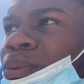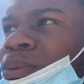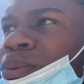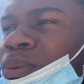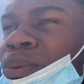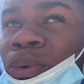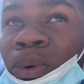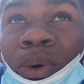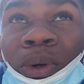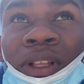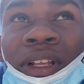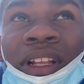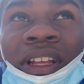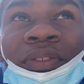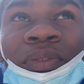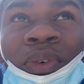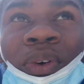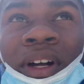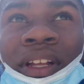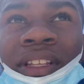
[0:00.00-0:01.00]
we only
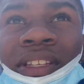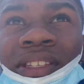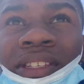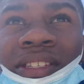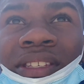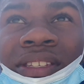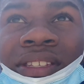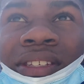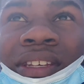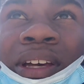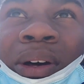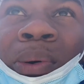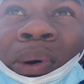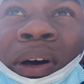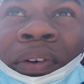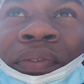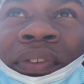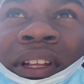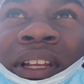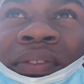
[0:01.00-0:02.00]
live once and we
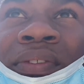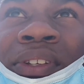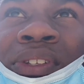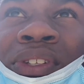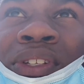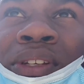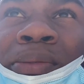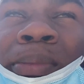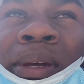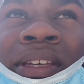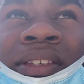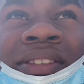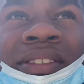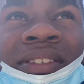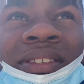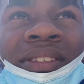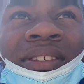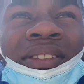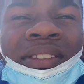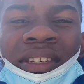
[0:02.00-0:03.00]
have to live it to the
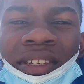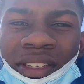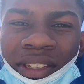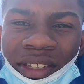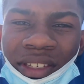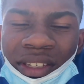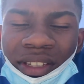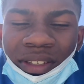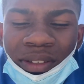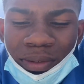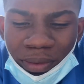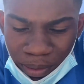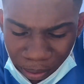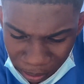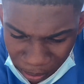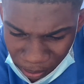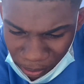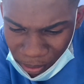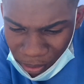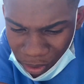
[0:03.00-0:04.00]
best. You see,
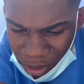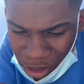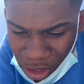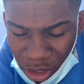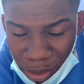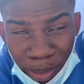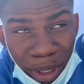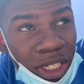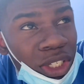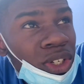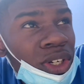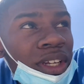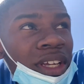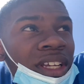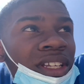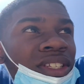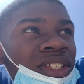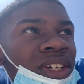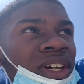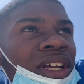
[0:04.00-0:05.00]
just make sure you
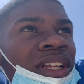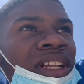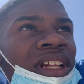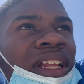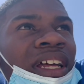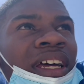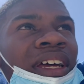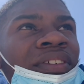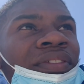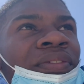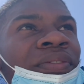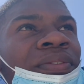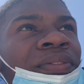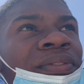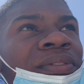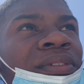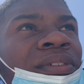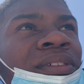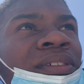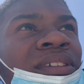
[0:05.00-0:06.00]
enjoy the life.
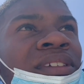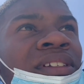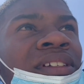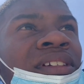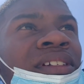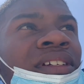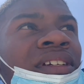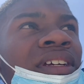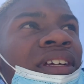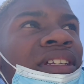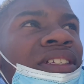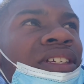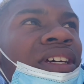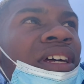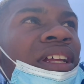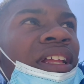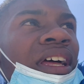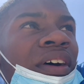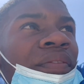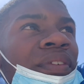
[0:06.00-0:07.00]
Enjoy
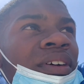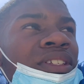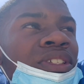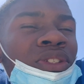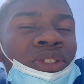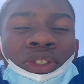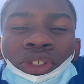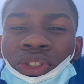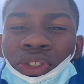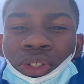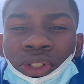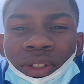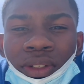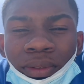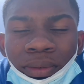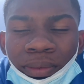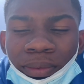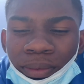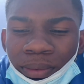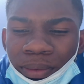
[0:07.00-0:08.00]
life as you see.
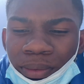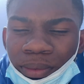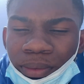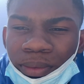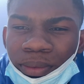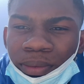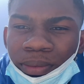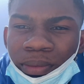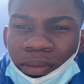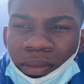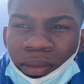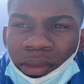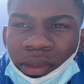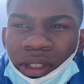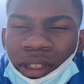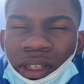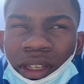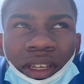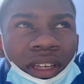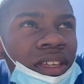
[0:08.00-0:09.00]

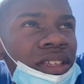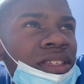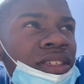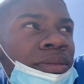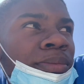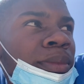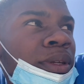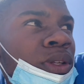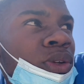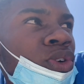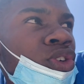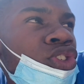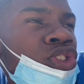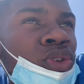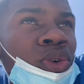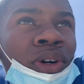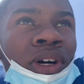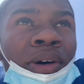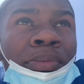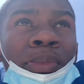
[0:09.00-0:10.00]
You see me, no
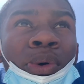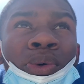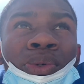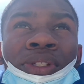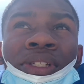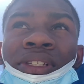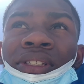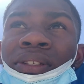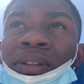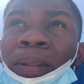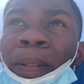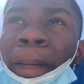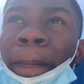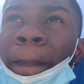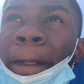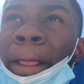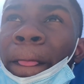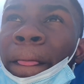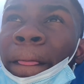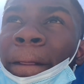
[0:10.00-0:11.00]
joke about it.
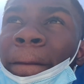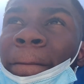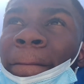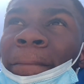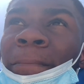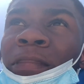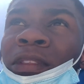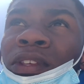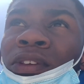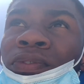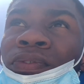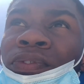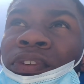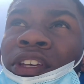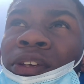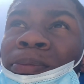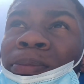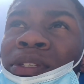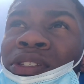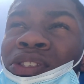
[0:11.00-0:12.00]
You feel
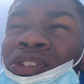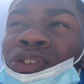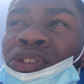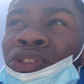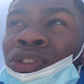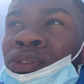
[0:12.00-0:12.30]
me? So